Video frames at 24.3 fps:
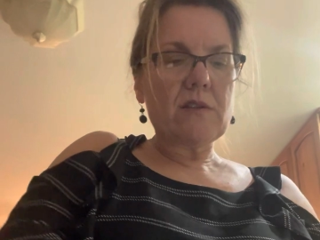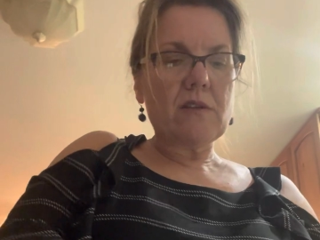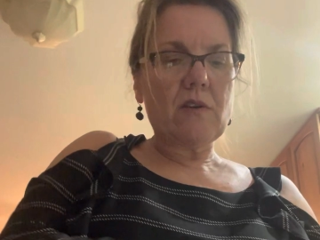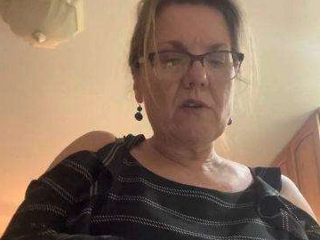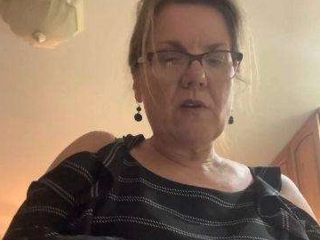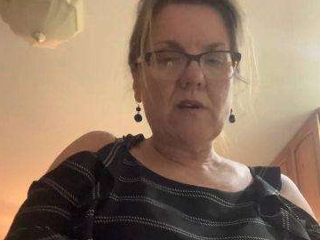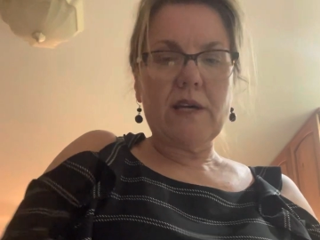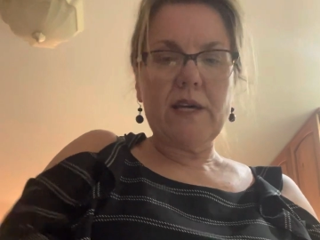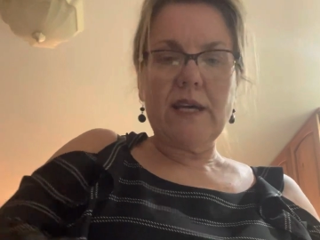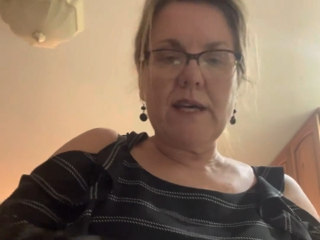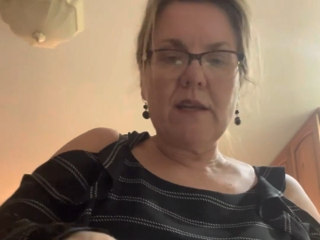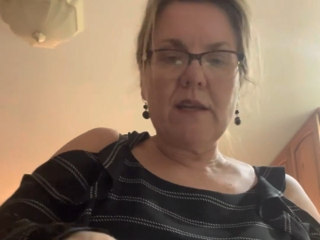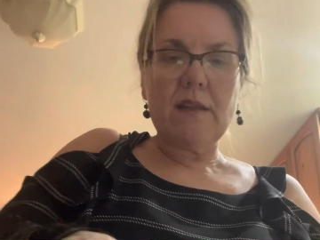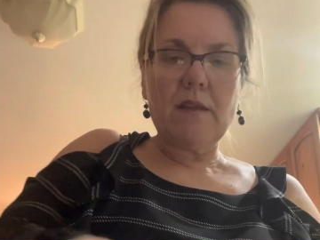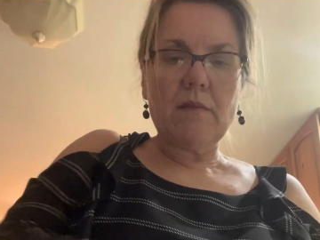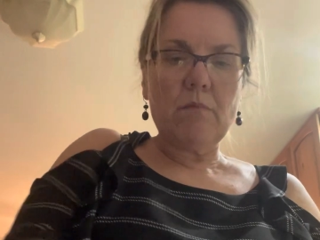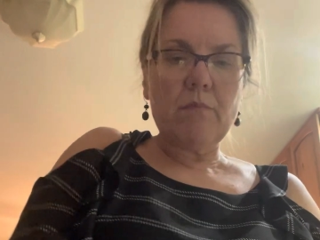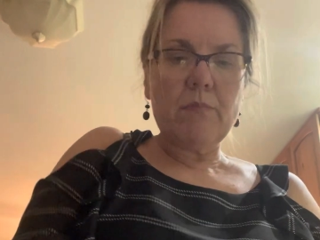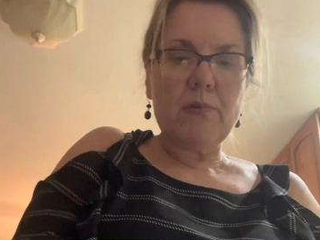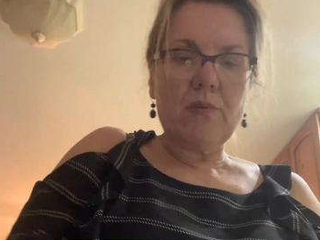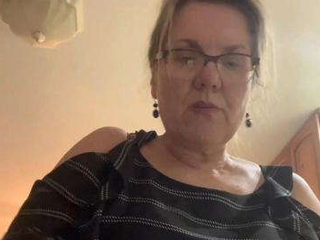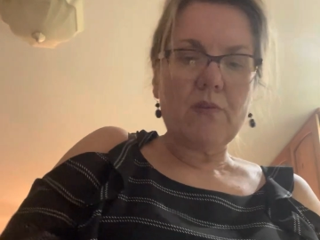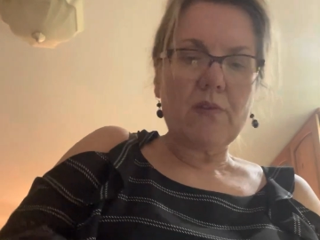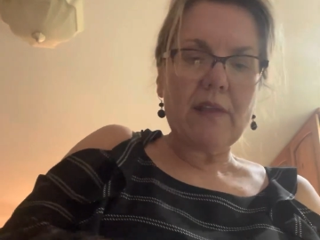go ahead and
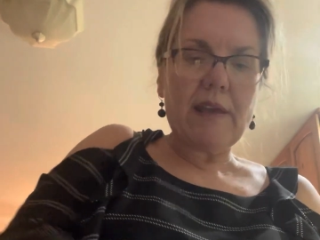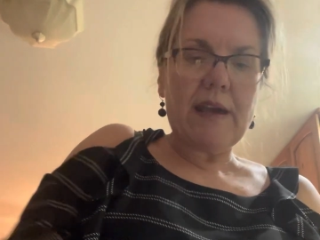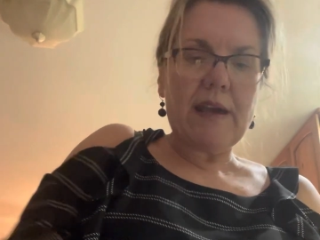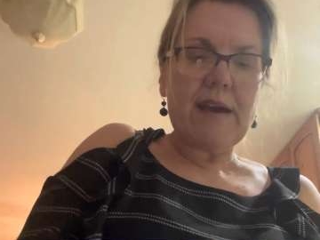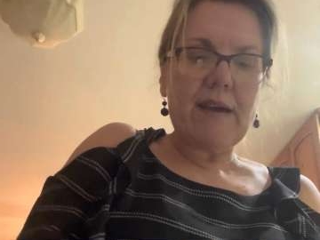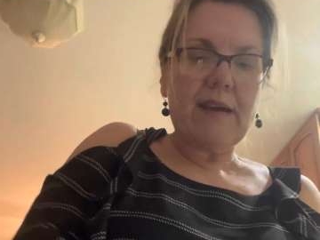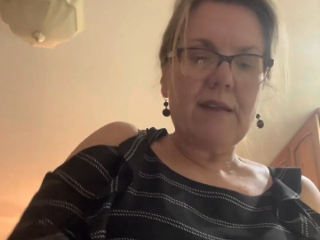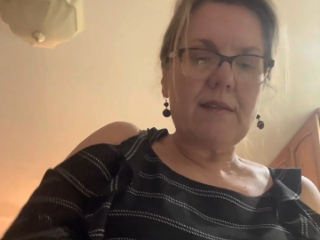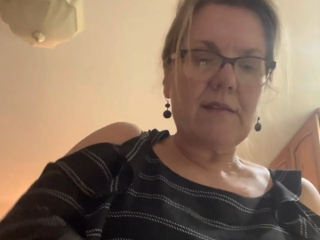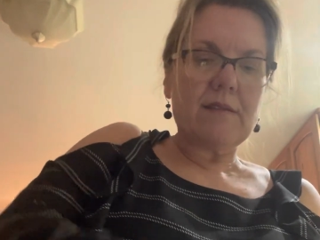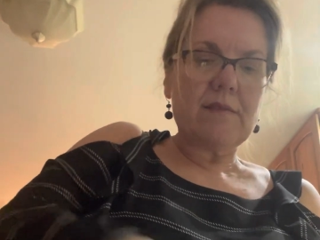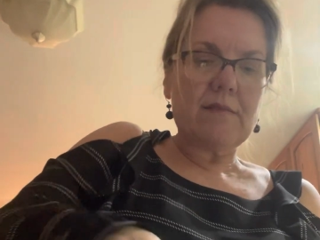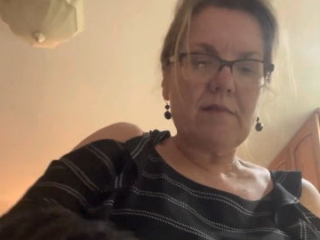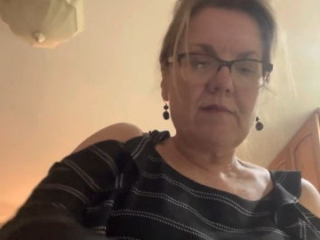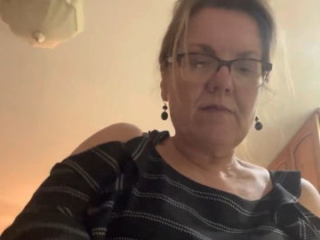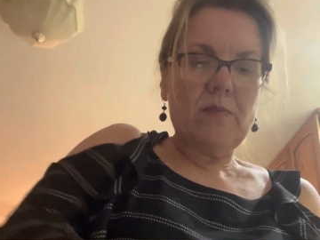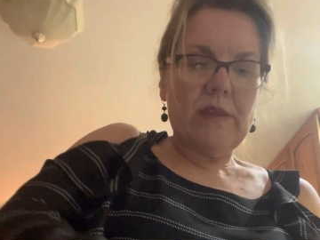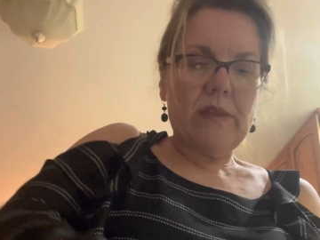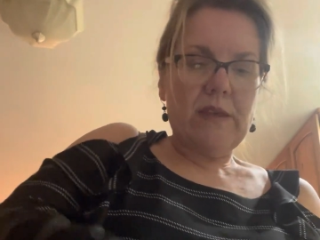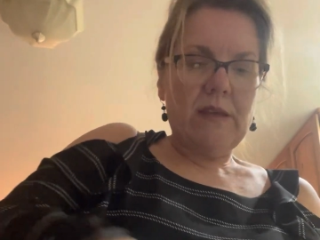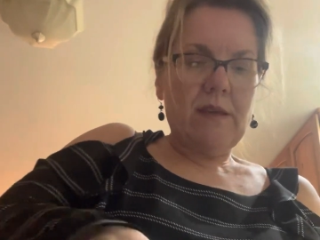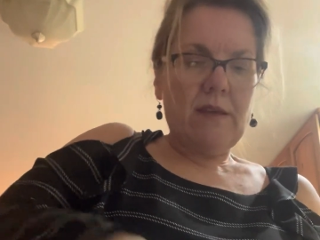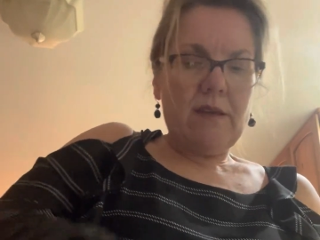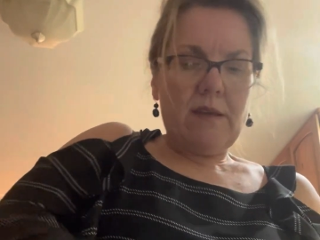poke that and
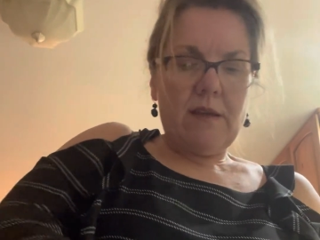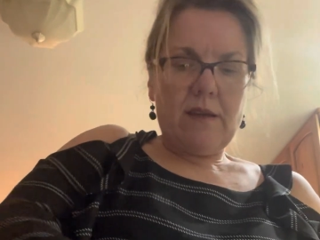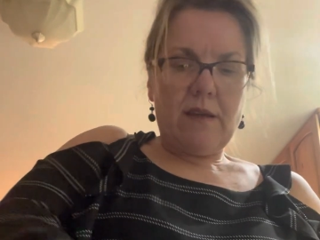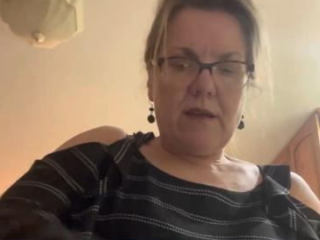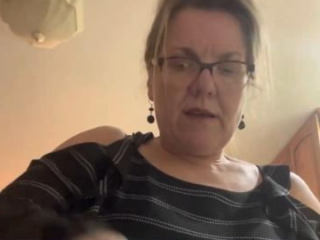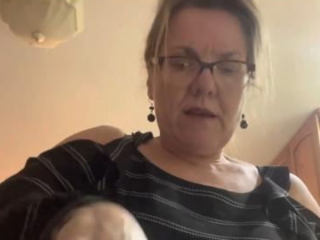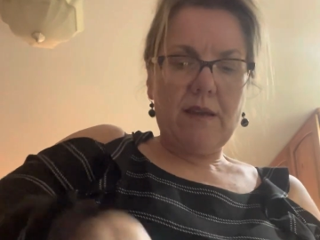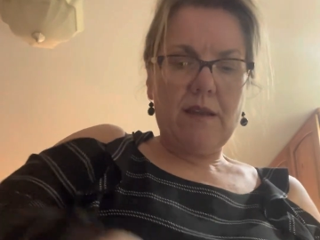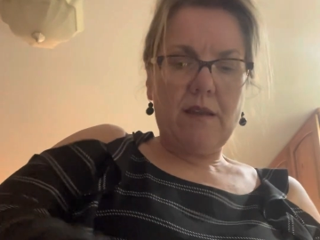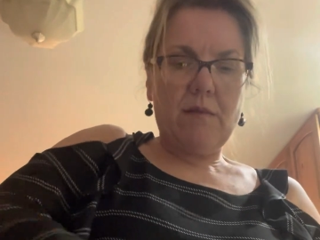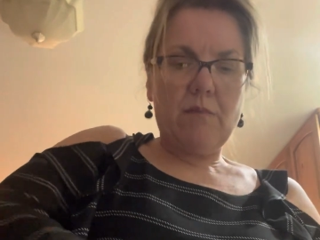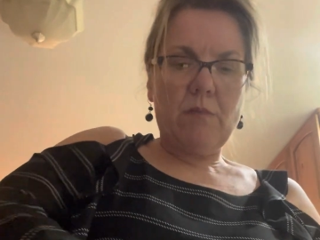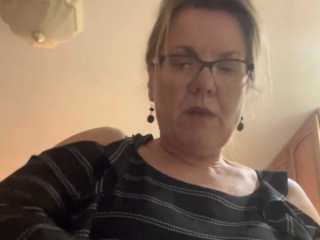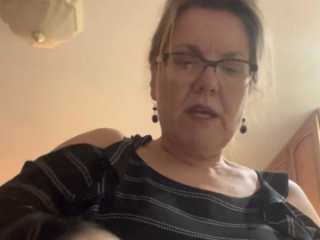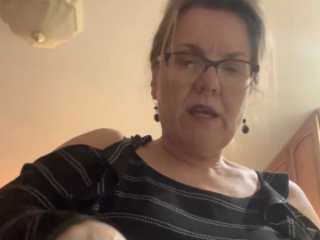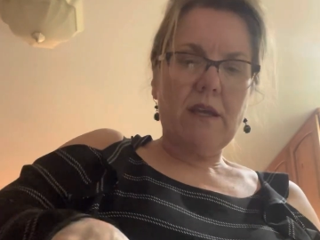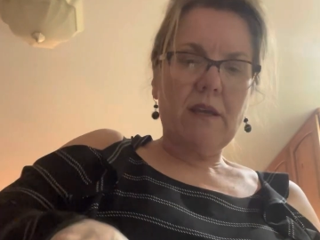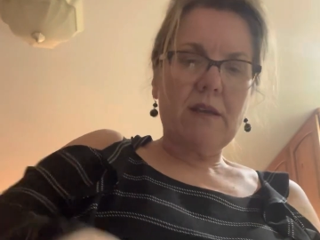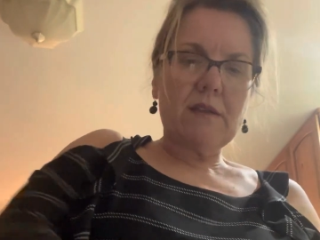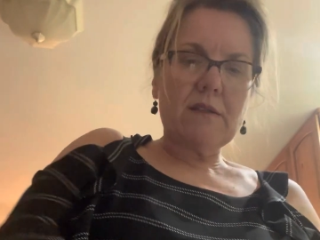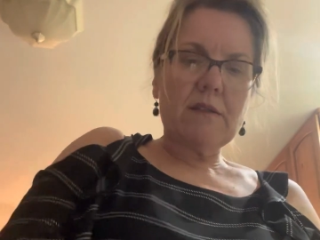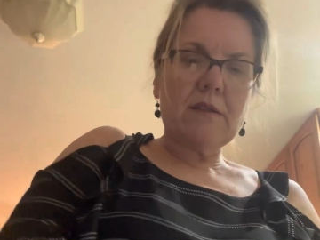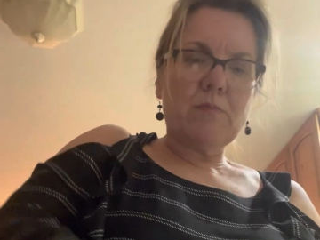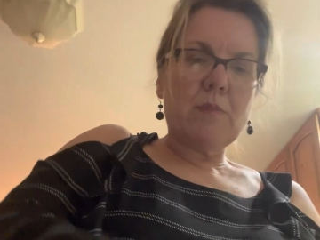kind of
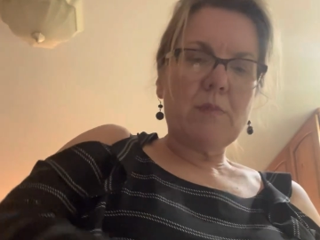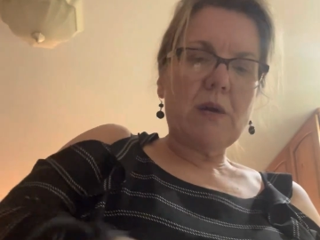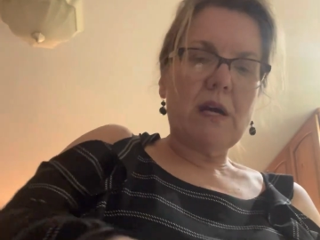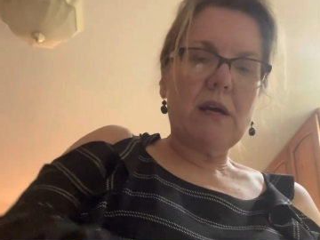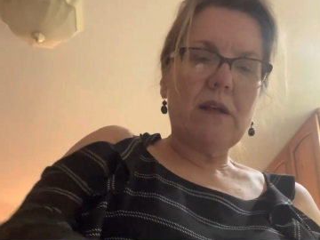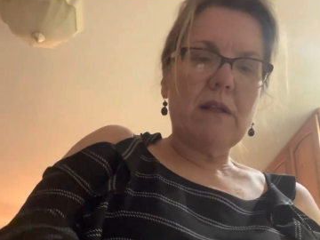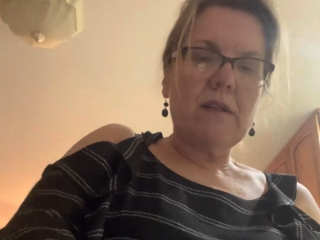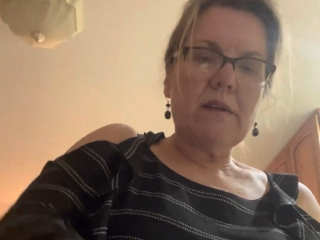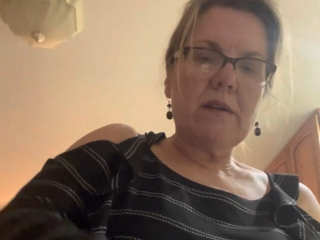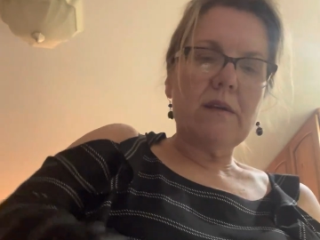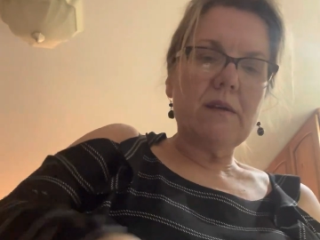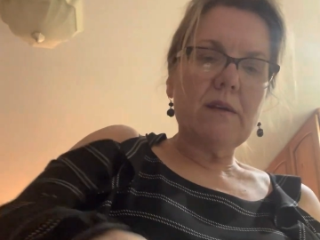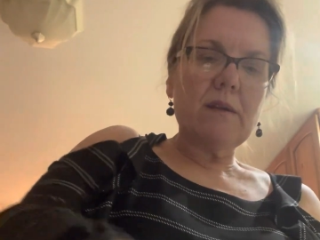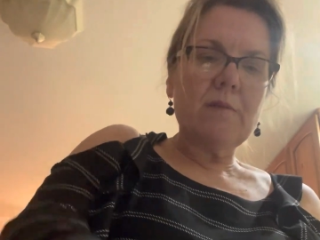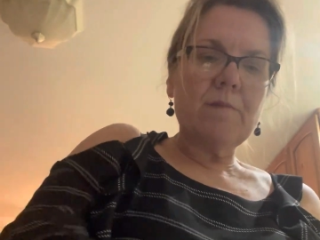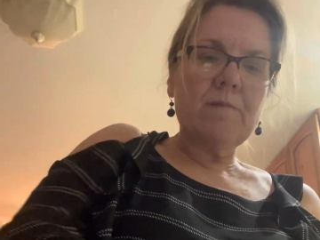make it smaller.